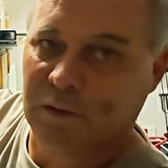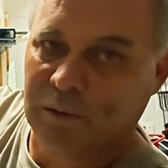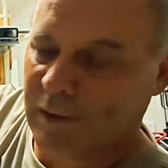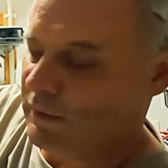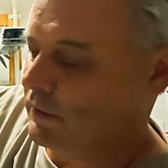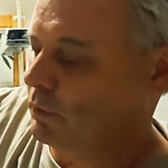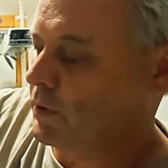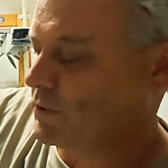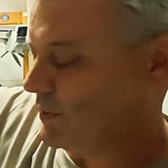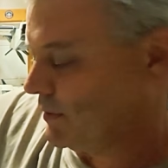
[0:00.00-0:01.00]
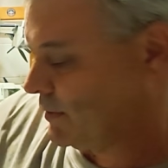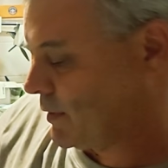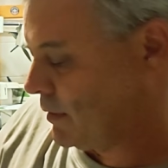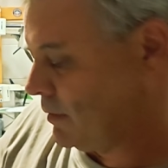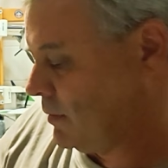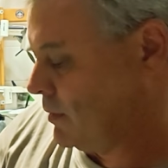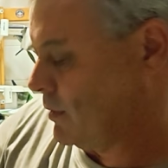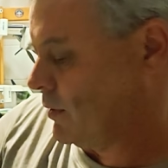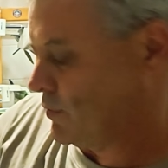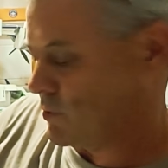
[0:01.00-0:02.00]
You can switches, so
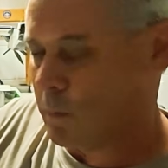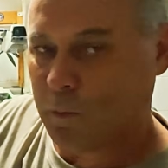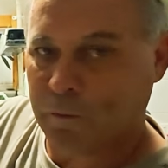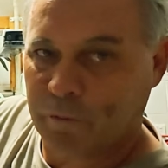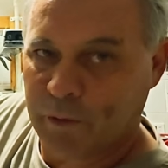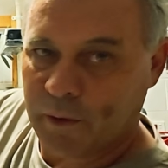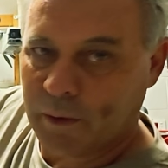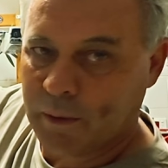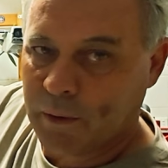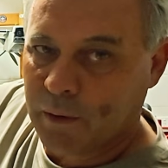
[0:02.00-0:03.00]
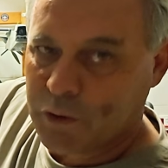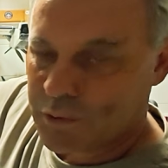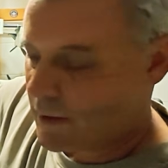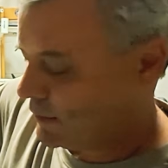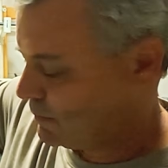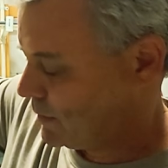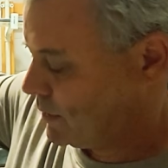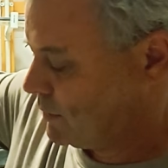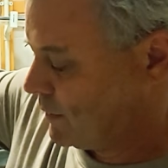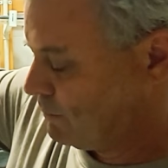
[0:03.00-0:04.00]
on top of the transmitter
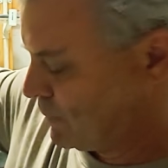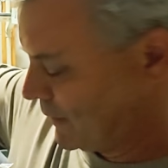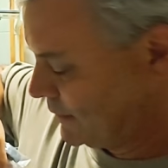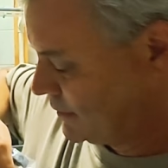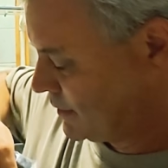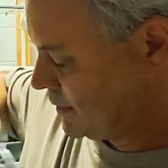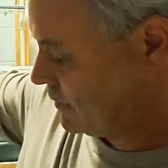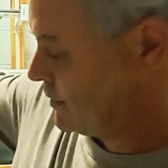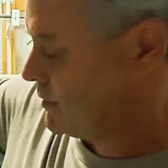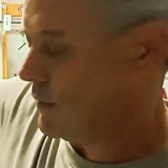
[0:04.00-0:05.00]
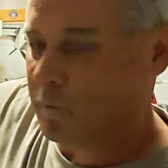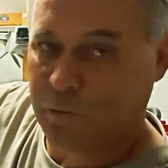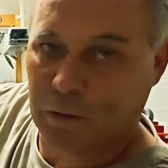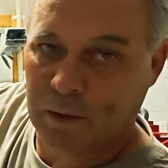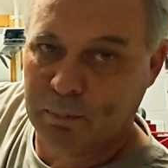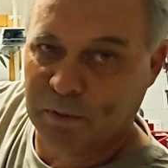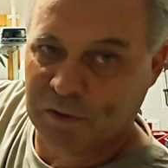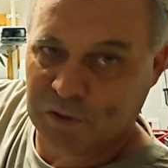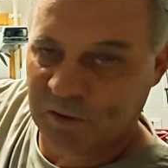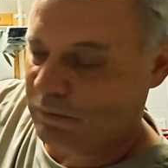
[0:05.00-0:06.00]
you have buttons here instead of 3
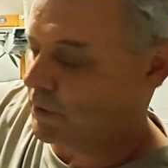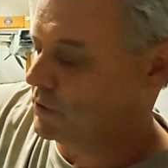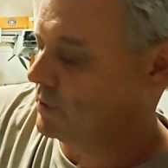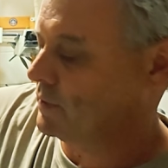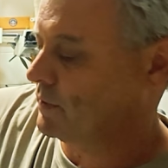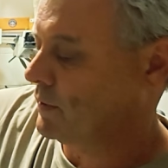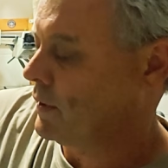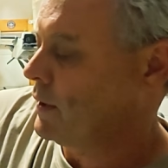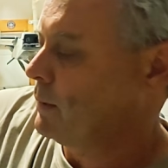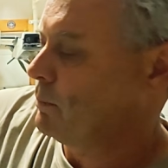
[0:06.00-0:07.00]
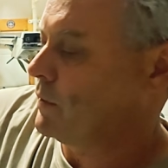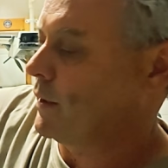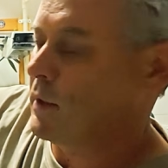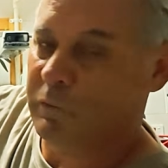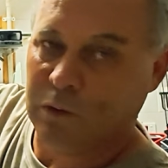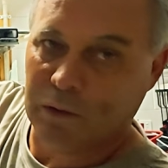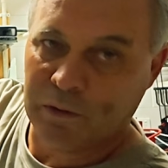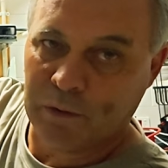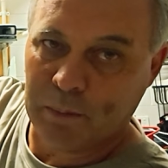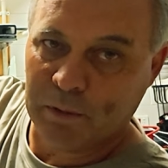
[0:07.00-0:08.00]
position switches, but they give you the
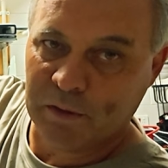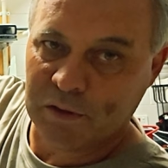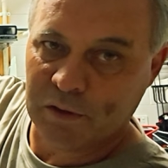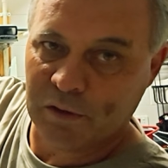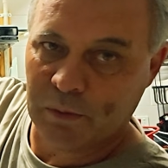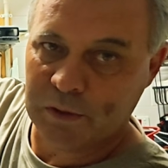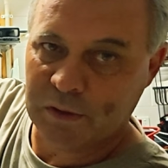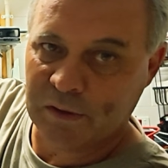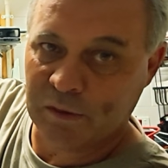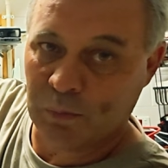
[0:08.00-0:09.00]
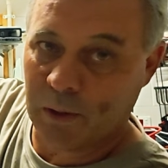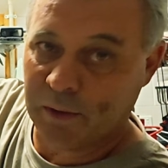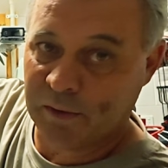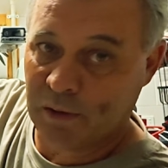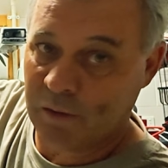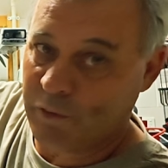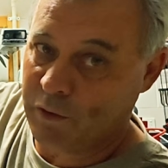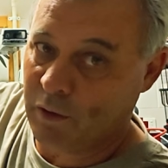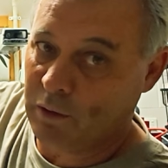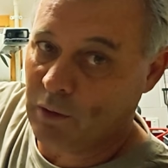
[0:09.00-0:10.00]
3 position switches as well, so if you
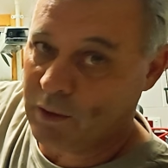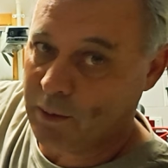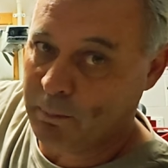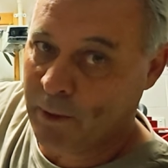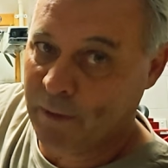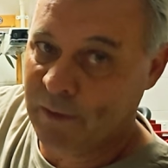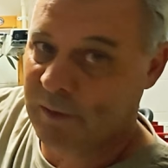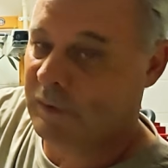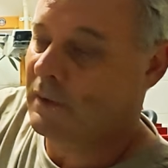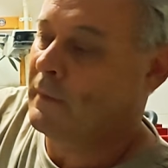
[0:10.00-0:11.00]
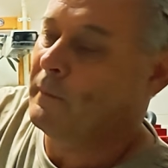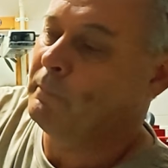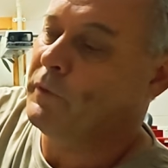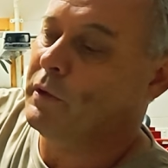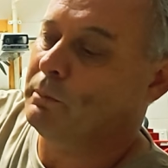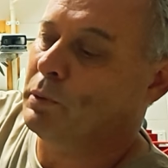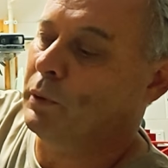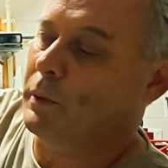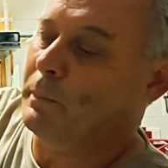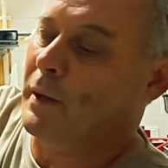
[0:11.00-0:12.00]
don't like the buttons you can pull
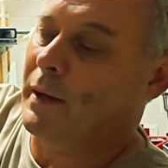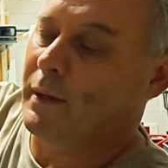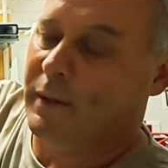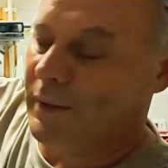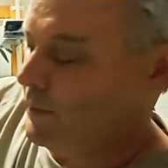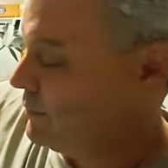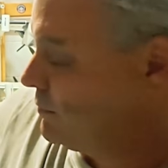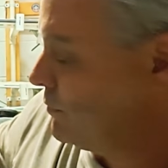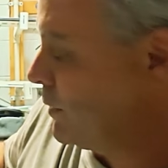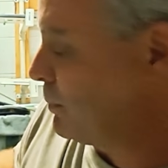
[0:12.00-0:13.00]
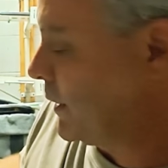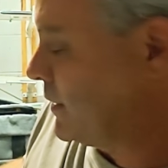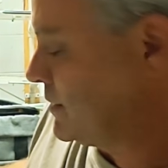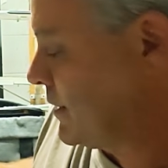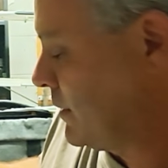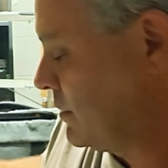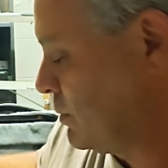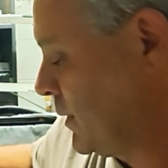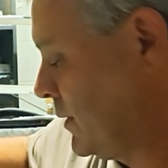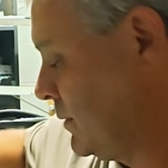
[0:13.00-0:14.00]
it apart and replace that as
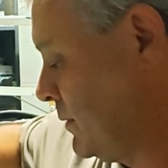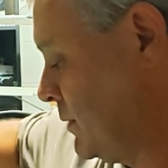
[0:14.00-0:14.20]
well.